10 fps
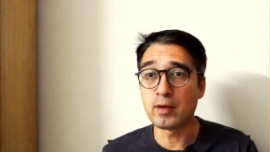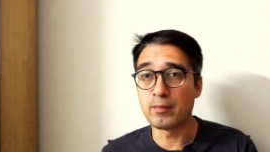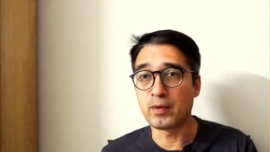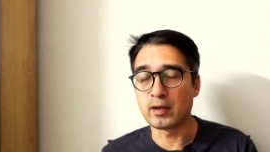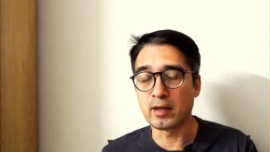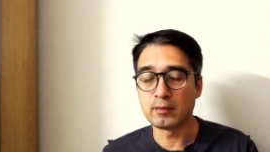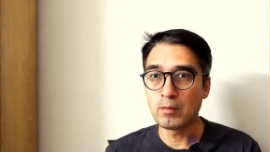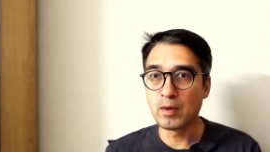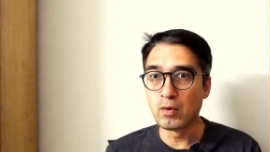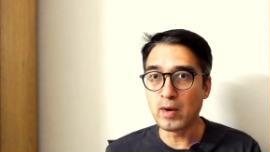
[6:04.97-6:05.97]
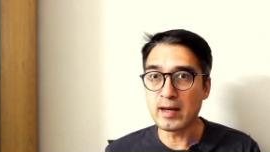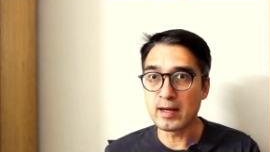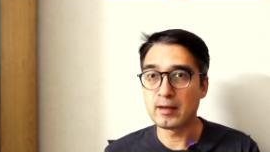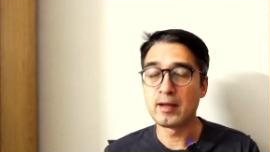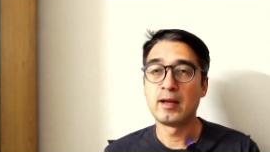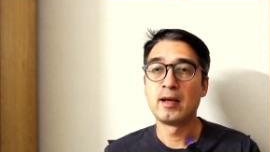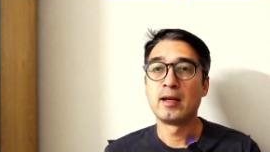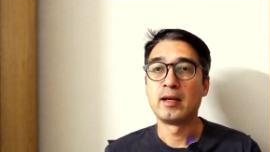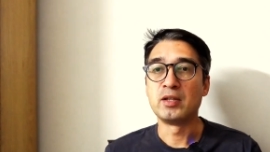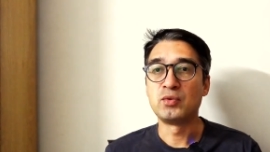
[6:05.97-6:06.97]
to get pregnant. But Reddit
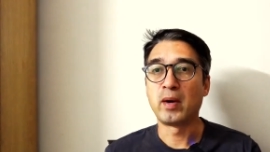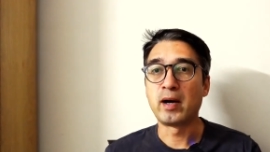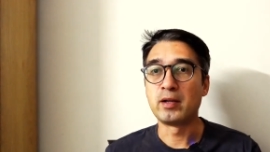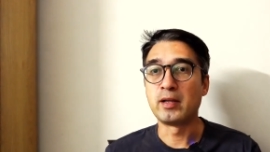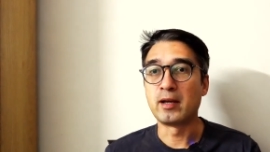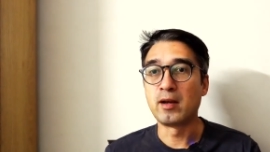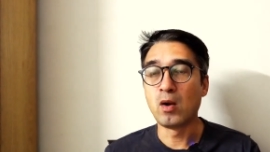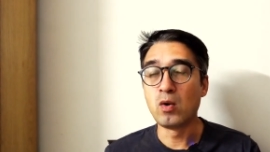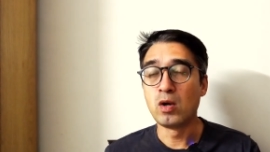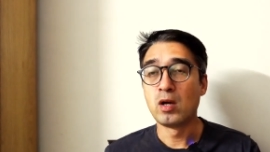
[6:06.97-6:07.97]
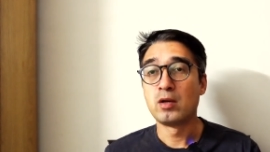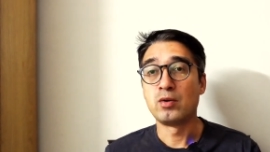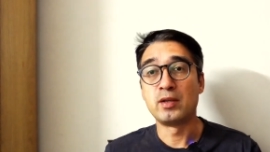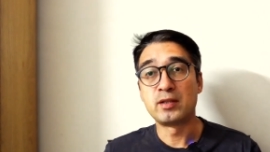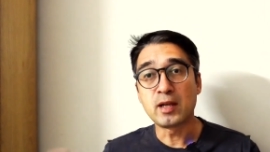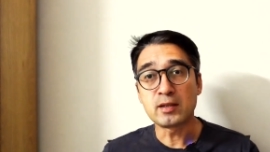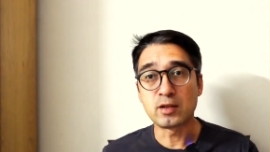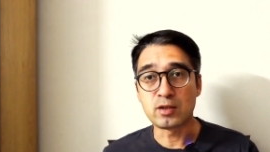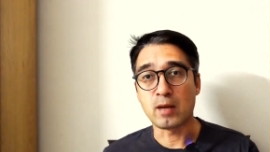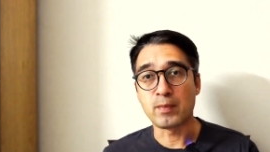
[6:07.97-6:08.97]
is where they go to discuss
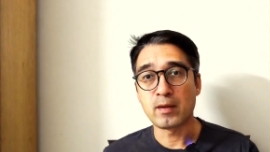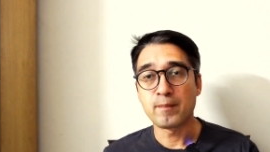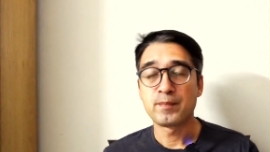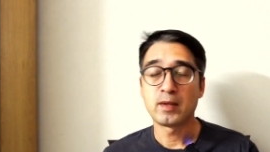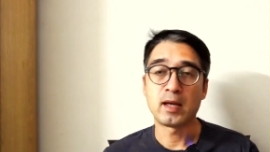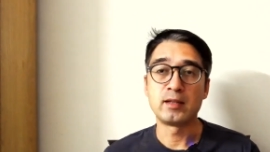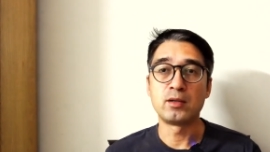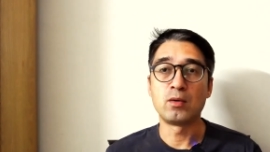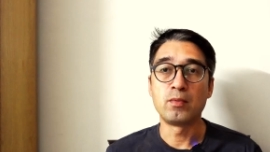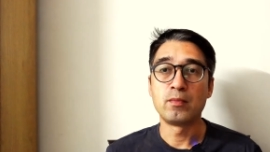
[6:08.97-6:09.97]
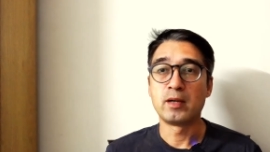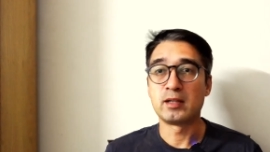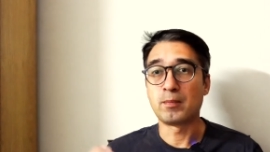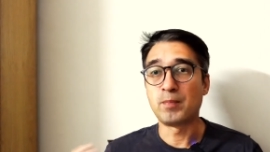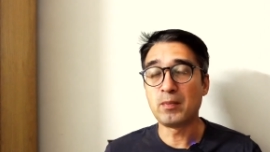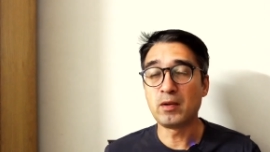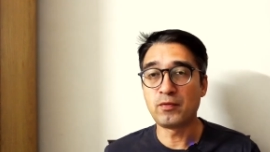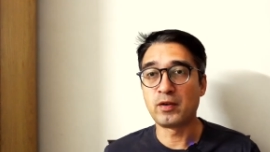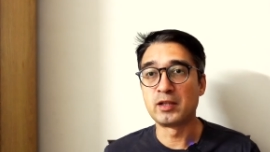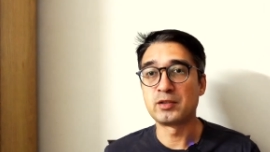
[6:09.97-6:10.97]
the topic. And so it's a people
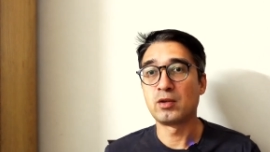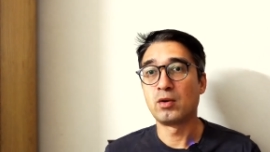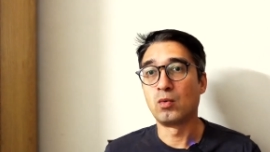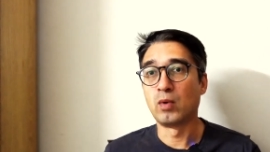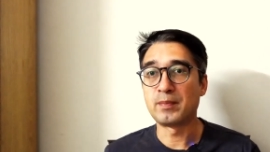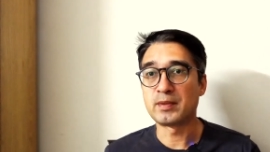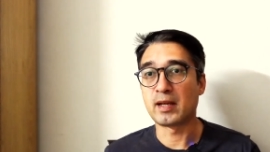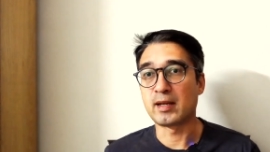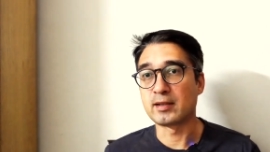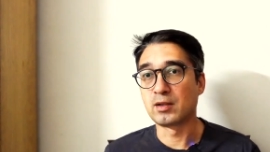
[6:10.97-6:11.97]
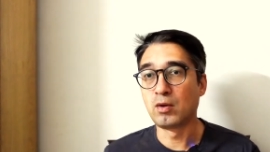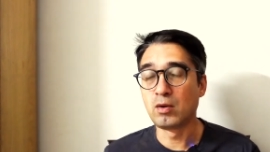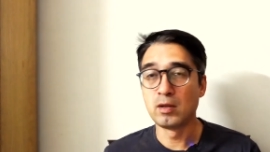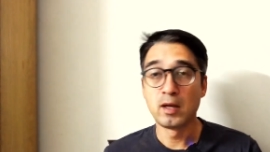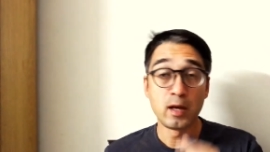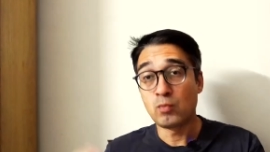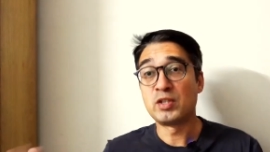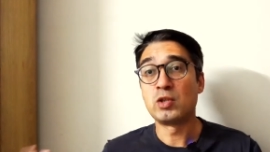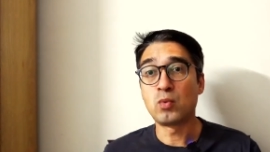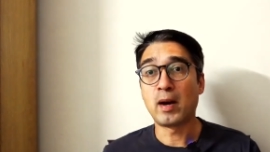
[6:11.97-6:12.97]
first website as a whole,
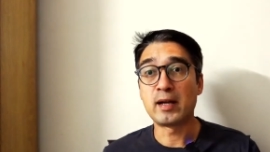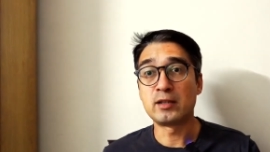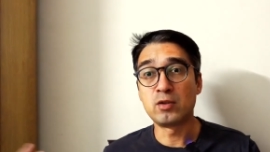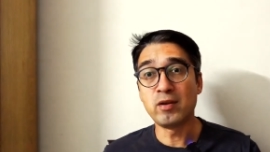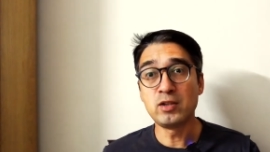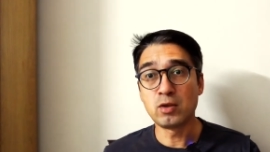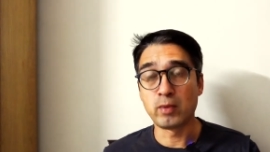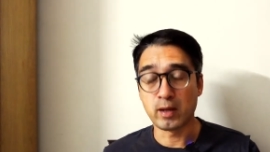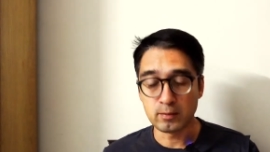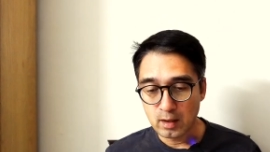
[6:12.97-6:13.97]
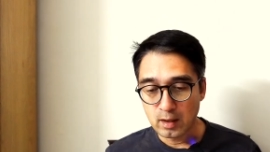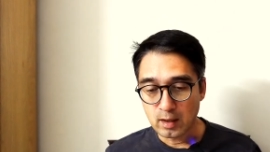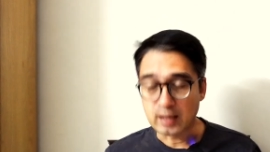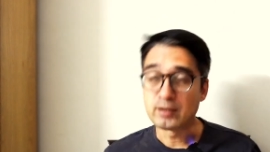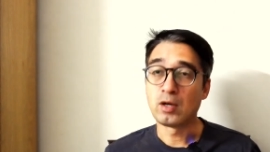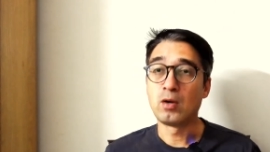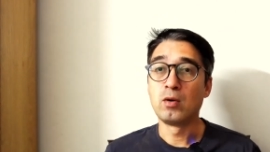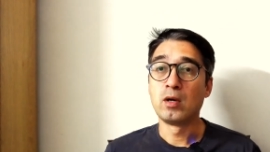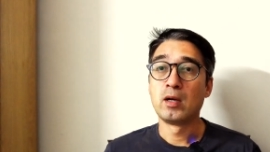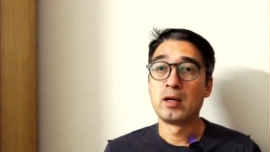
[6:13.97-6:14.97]
which is why it's doing so well. And
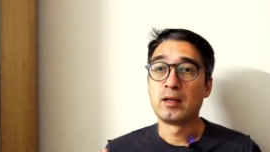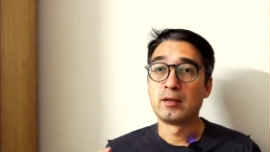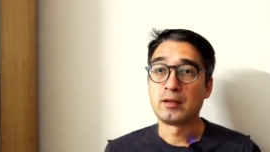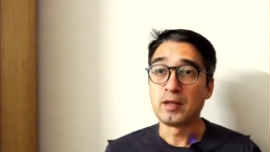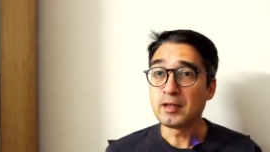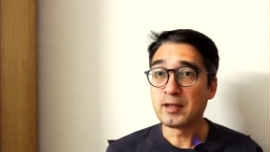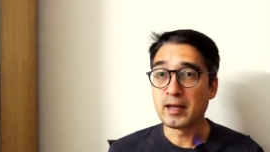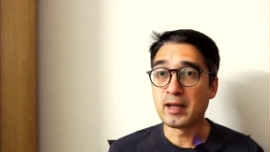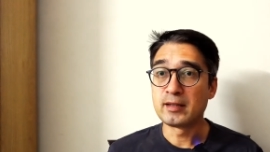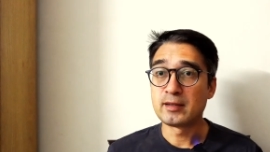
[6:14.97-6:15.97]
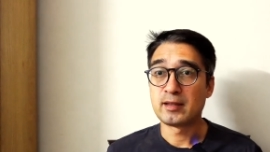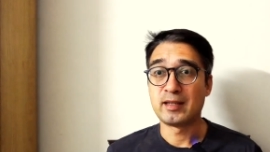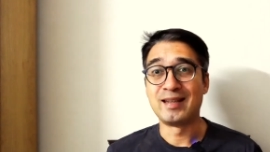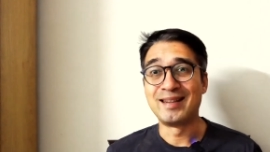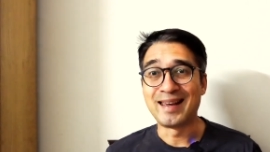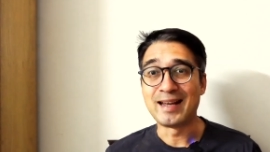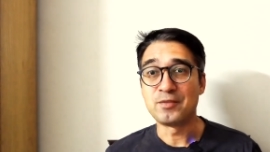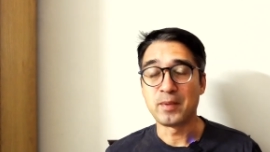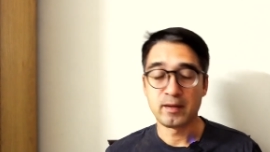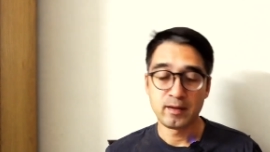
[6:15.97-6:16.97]
so the third thing is
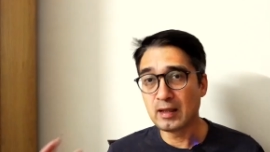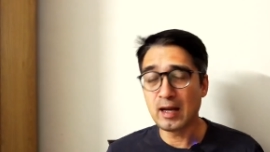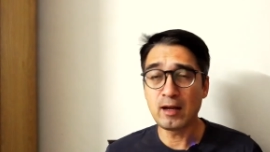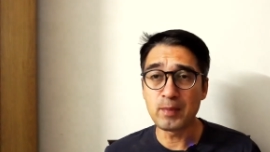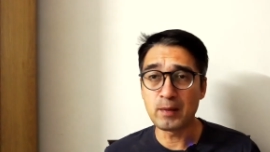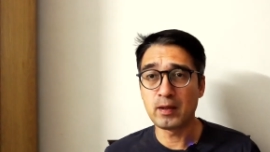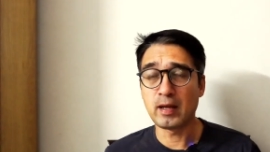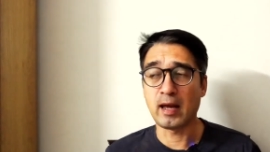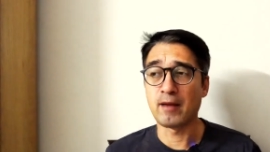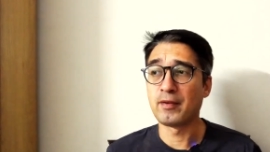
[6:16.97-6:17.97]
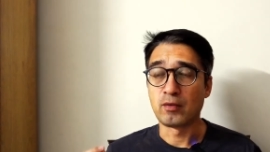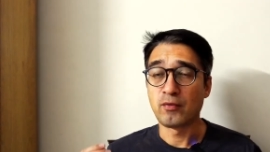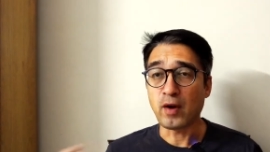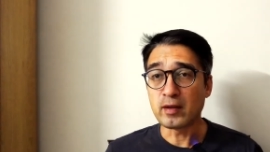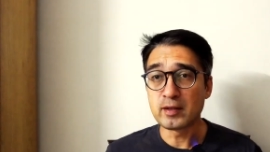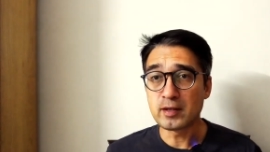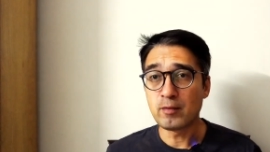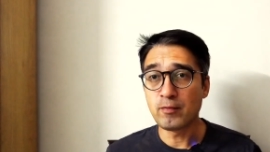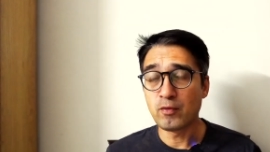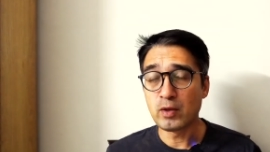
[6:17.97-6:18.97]
engagement. A lot of people have fought this
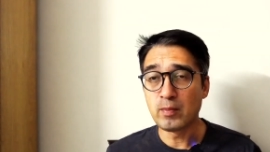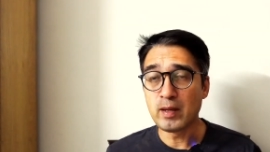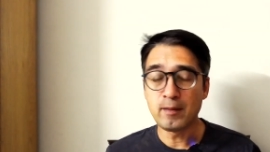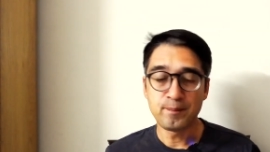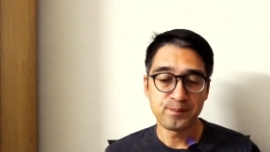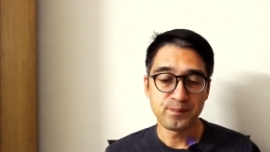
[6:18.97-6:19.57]
on with me.